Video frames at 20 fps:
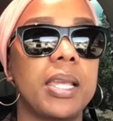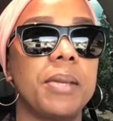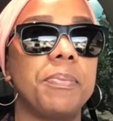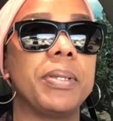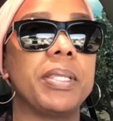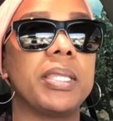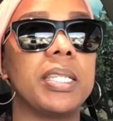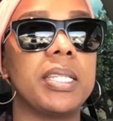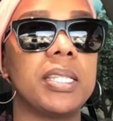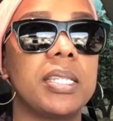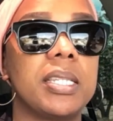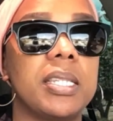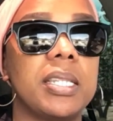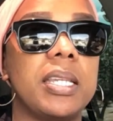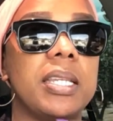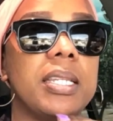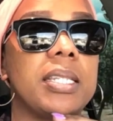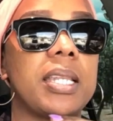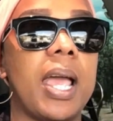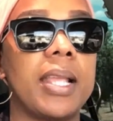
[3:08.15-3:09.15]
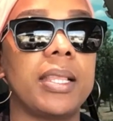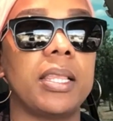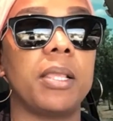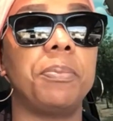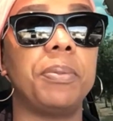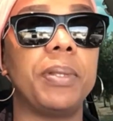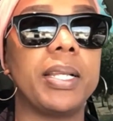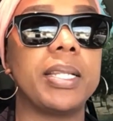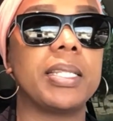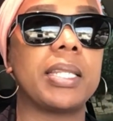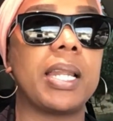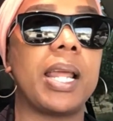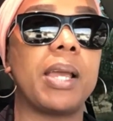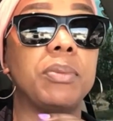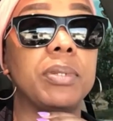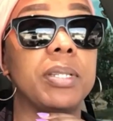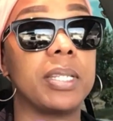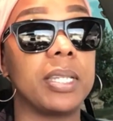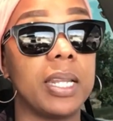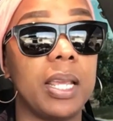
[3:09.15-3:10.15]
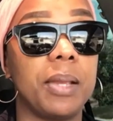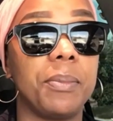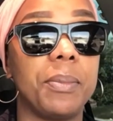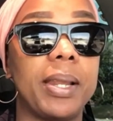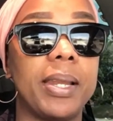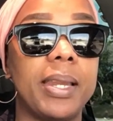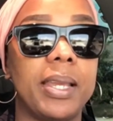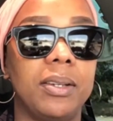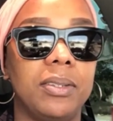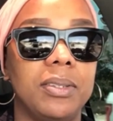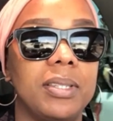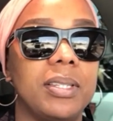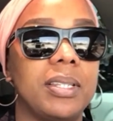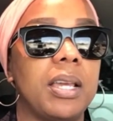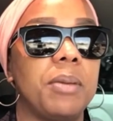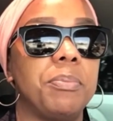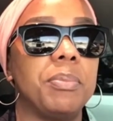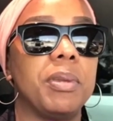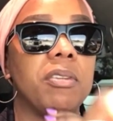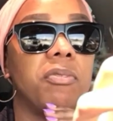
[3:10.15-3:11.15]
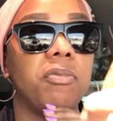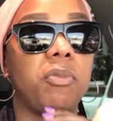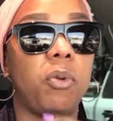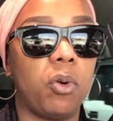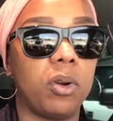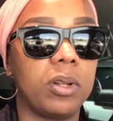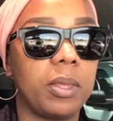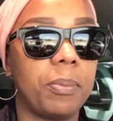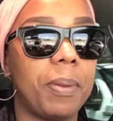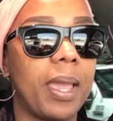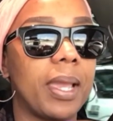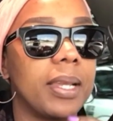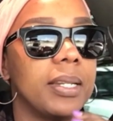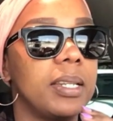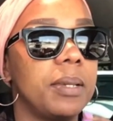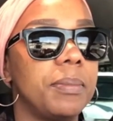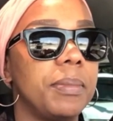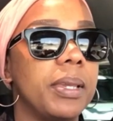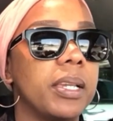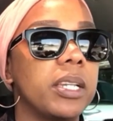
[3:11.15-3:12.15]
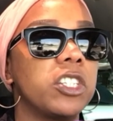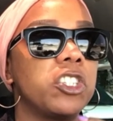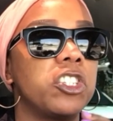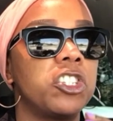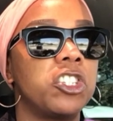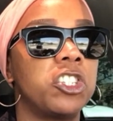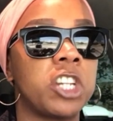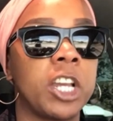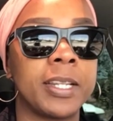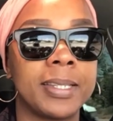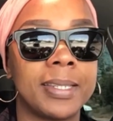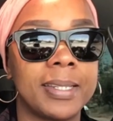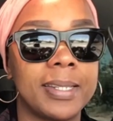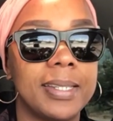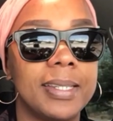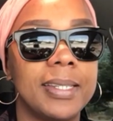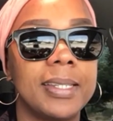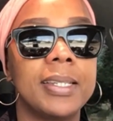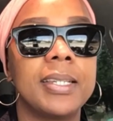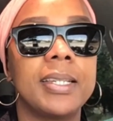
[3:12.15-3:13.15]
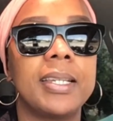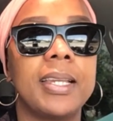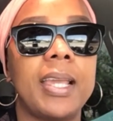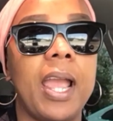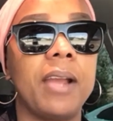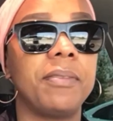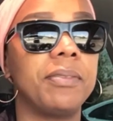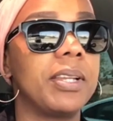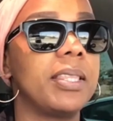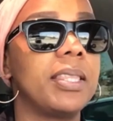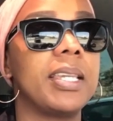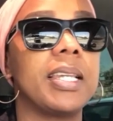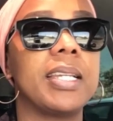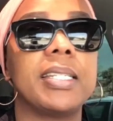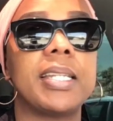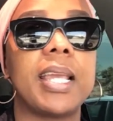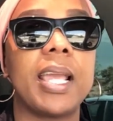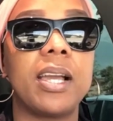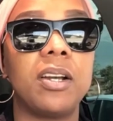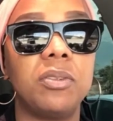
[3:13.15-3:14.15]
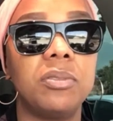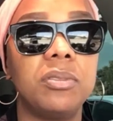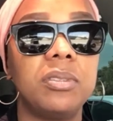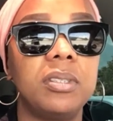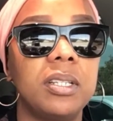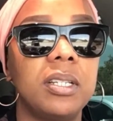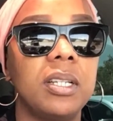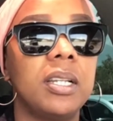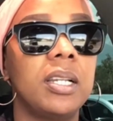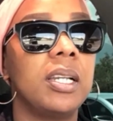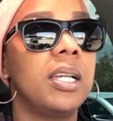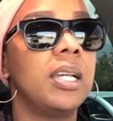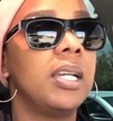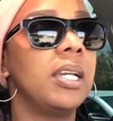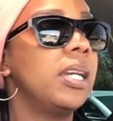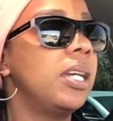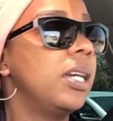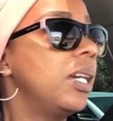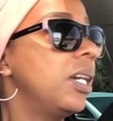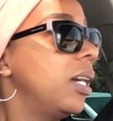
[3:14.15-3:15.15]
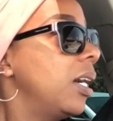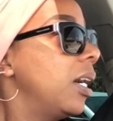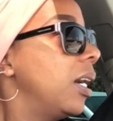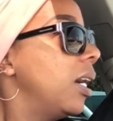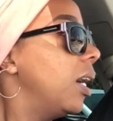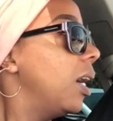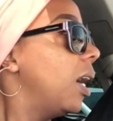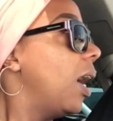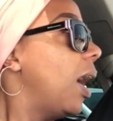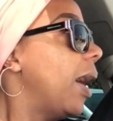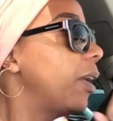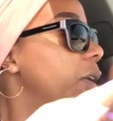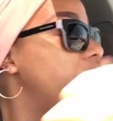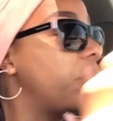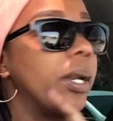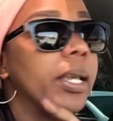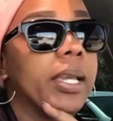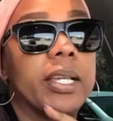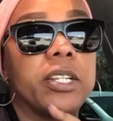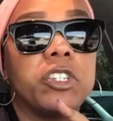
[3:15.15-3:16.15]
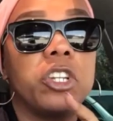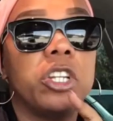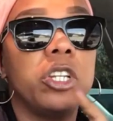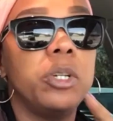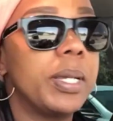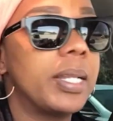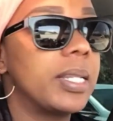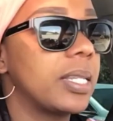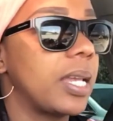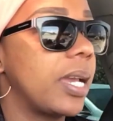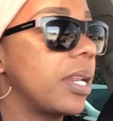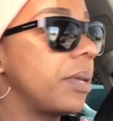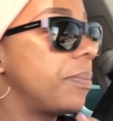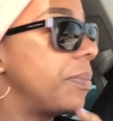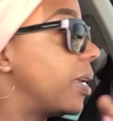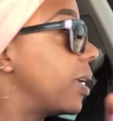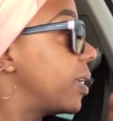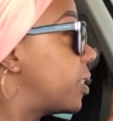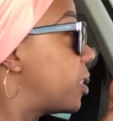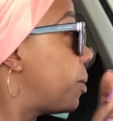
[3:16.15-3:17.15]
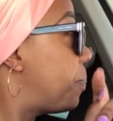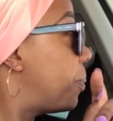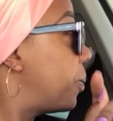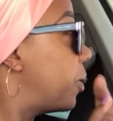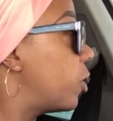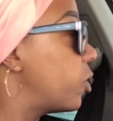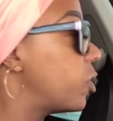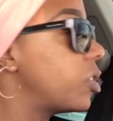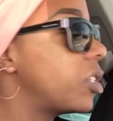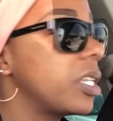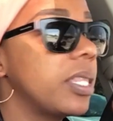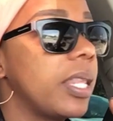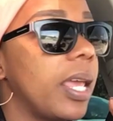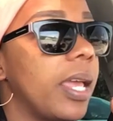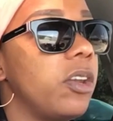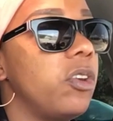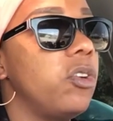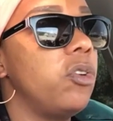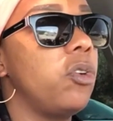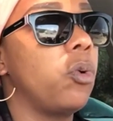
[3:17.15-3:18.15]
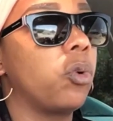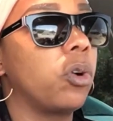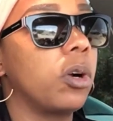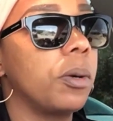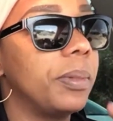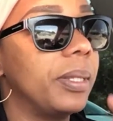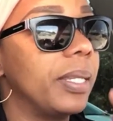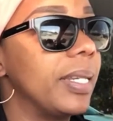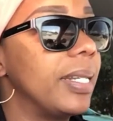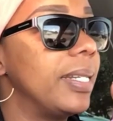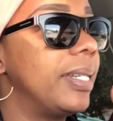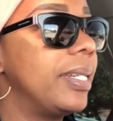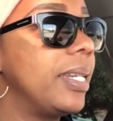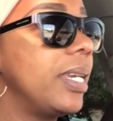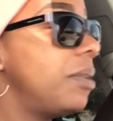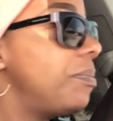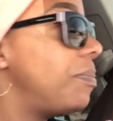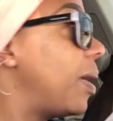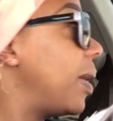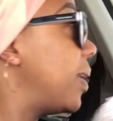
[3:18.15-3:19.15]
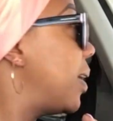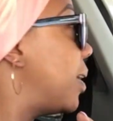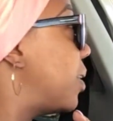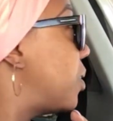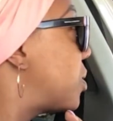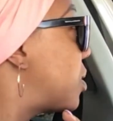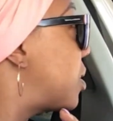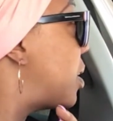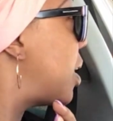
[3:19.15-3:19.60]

but this is at the place that I was getting my nails done before the pandemic shut everything down. I don't want to get too excited because the person that normally did my nails